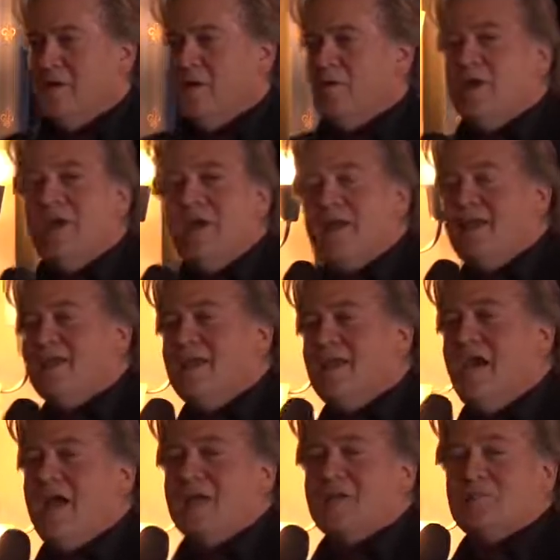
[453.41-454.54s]
We had a
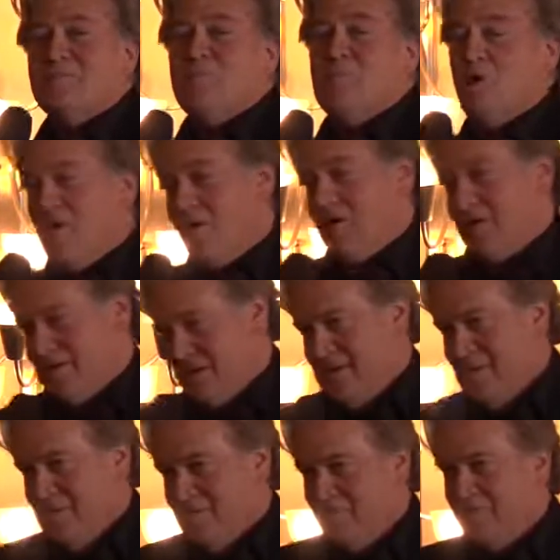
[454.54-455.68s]
cash bar
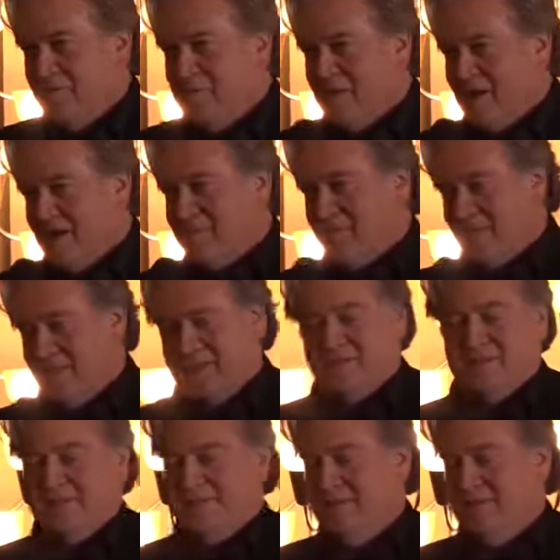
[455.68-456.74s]
for the VIPs.